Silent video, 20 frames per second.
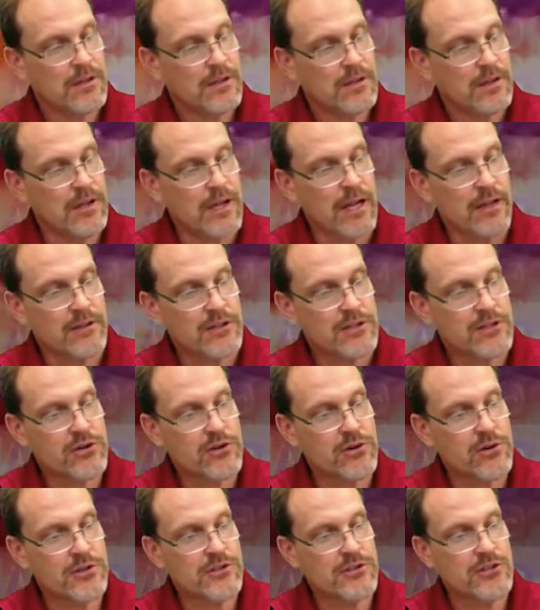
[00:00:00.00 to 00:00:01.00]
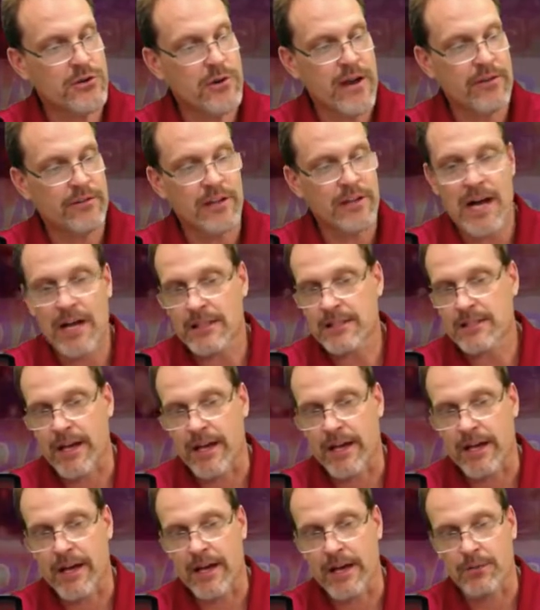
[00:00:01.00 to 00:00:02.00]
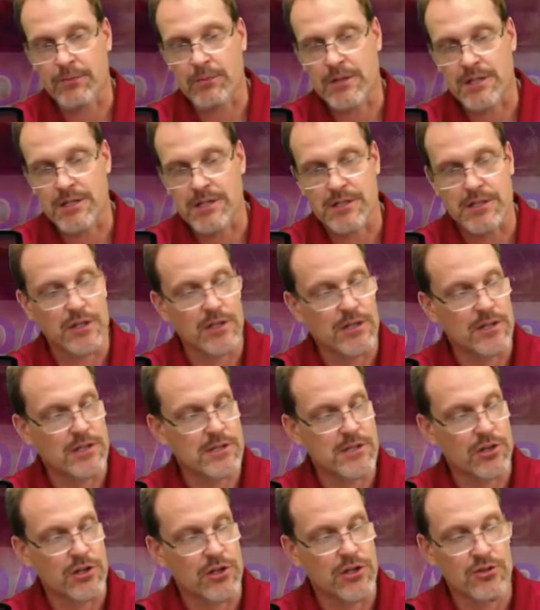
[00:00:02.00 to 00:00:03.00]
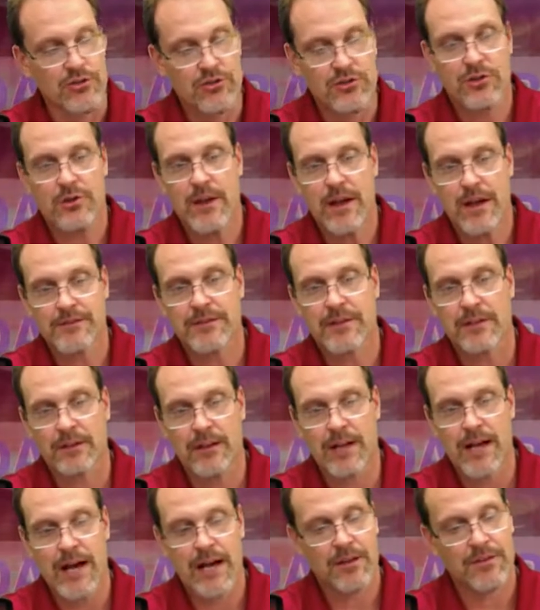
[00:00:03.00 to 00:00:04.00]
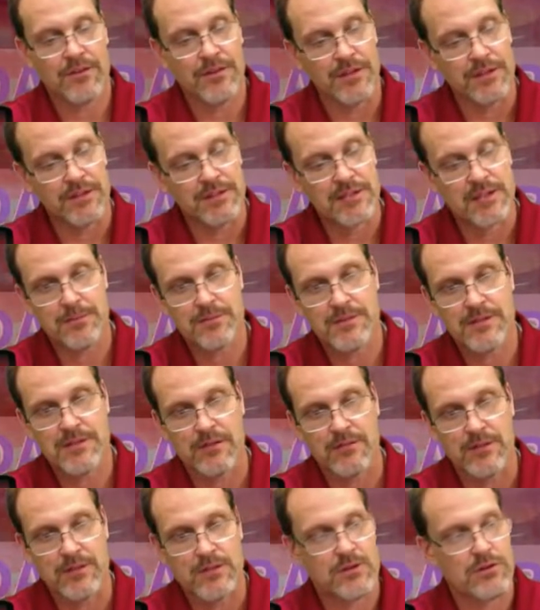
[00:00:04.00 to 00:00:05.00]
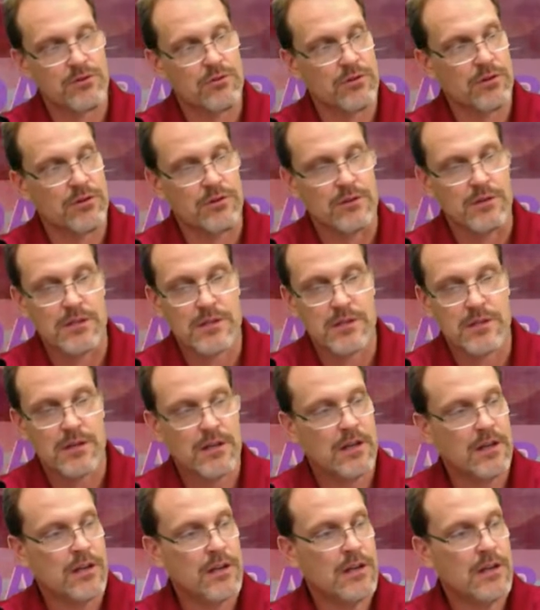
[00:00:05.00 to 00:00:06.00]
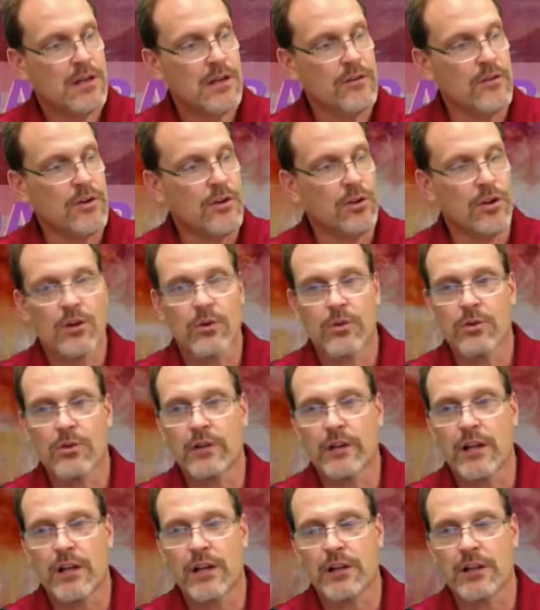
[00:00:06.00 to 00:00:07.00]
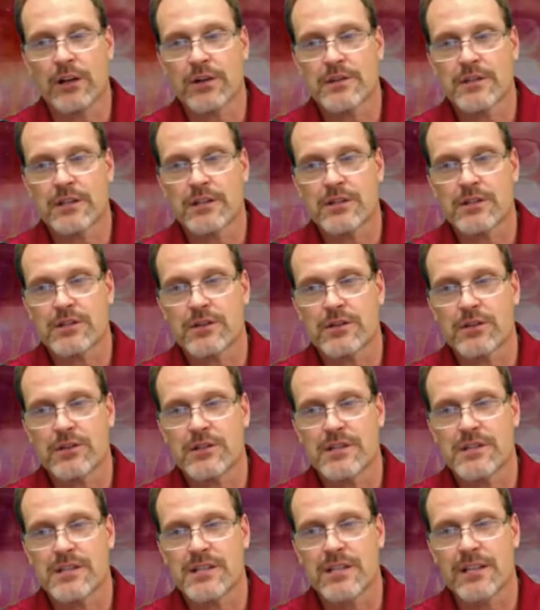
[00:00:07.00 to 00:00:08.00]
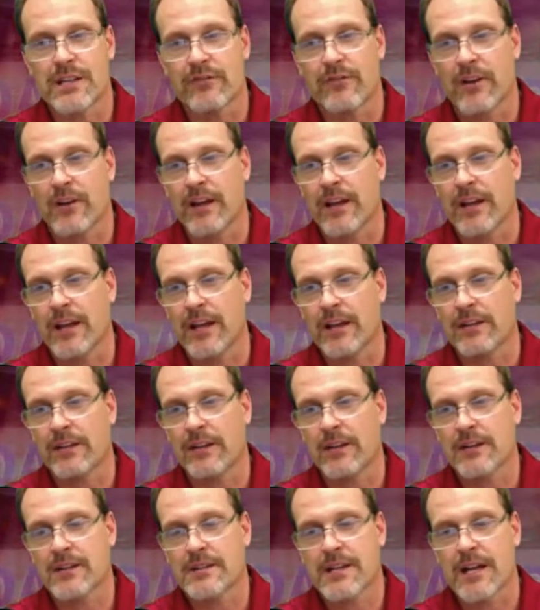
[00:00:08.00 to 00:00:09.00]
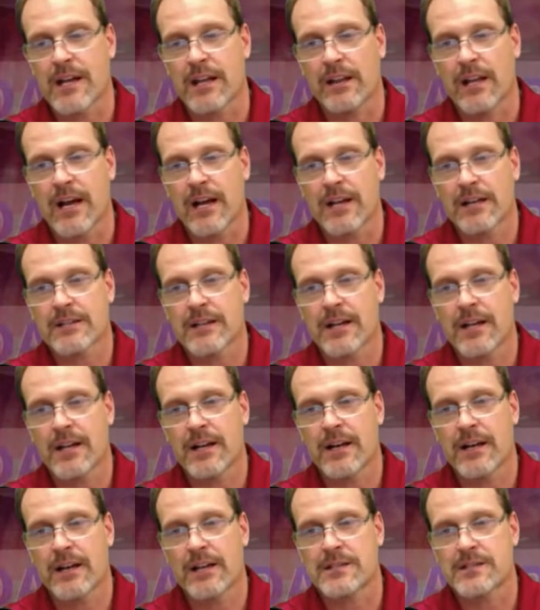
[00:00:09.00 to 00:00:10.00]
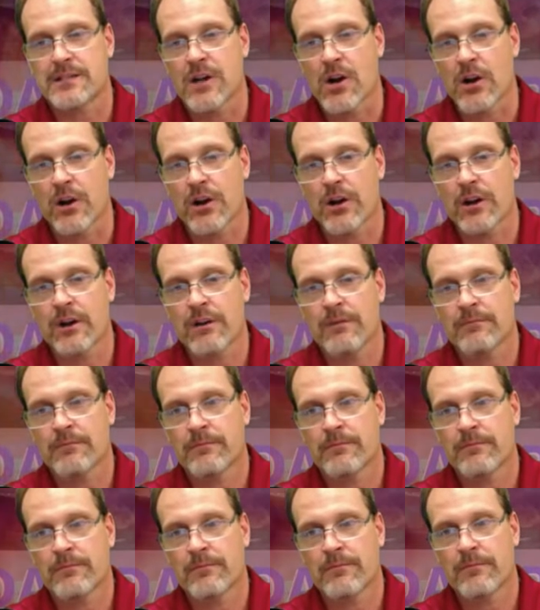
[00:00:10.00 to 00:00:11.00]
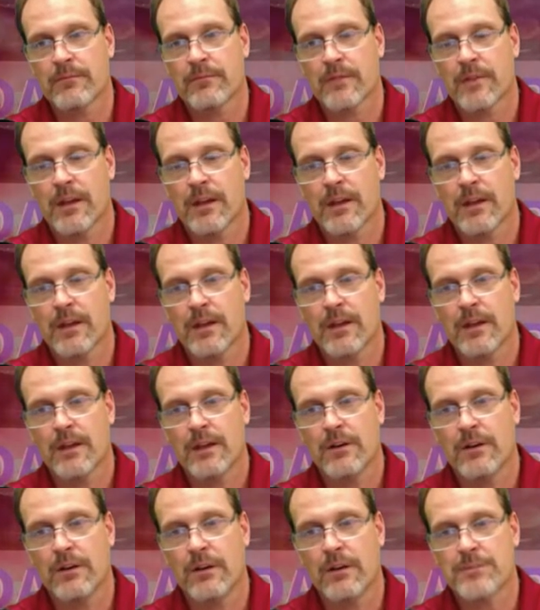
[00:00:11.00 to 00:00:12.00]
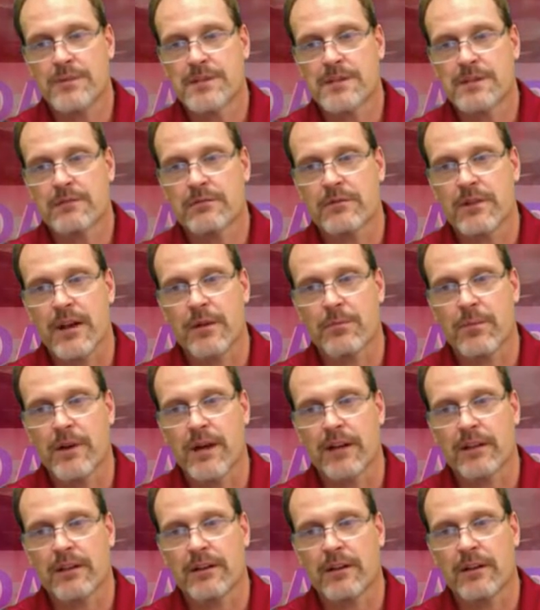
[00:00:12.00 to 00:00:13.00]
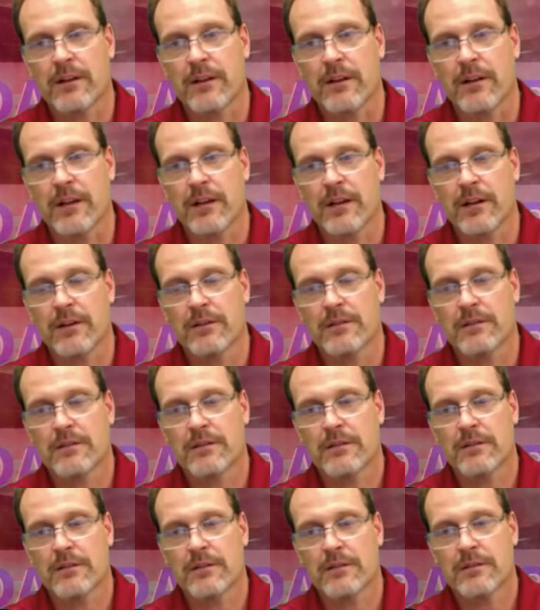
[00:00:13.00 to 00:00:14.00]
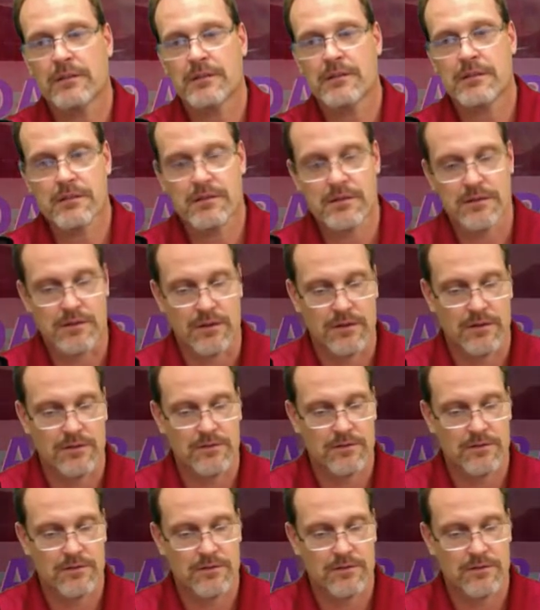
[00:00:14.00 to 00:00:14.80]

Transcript: and the screws do have Loctite on them, which is good. So you do have to lock the tips of the screws. If you look really close at the screws, you see that very end there. It's got Loctite on. It's darker. Oops, dry it back there. There you go. So